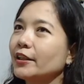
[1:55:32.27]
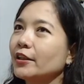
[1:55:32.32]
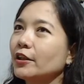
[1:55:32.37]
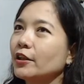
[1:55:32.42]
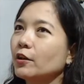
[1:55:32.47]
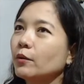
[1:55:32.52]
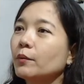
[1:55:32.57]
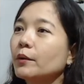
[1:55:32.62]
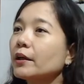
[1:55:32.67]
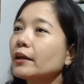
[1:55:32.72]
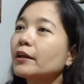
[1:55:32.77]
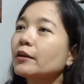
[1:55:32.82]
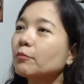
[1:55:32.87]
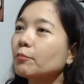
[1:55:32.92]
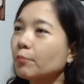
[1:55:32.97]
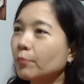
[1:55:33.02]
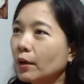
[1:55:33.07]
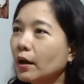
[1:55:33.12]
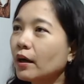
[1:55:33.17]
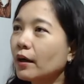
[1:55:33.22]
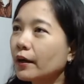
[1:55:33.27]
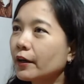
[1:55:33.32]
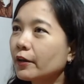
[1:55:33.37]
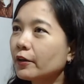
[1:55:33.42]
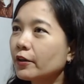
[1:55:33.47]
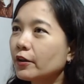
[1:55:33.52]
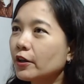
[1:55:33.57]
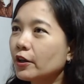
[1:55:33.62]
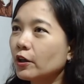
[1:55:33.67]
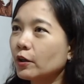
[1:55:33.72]
we're at
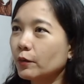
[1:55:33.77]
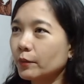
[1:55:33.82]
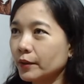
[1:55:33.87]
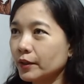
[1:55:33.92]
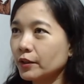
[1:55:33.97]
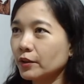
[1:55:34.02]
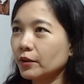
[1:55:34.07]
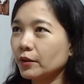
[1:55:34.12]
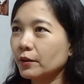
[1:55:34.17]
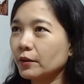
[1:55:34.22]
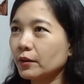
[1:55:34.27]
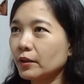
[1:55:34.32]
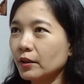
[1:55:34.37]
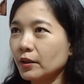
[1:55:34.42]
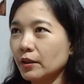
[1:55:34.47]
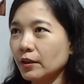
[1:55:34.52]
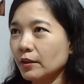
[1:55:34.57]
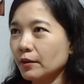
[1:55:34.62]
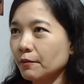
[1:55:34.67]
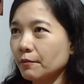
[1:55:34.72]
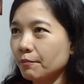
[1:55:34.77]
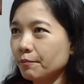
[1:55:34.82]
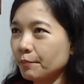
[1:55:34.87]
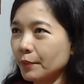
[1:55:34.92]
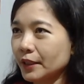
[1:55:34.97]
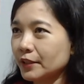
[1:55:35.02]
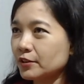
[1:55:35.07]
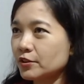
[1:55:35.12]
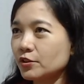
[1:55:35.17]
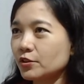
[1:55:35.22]
par with your
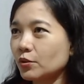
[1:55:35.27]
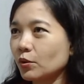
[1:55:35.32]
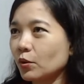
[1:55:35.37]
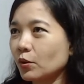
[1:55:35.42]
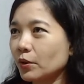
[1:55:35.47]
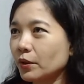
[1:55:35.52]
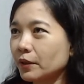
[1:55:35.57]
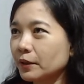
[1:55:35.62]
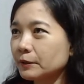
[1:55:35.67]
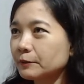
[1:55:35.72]
pet store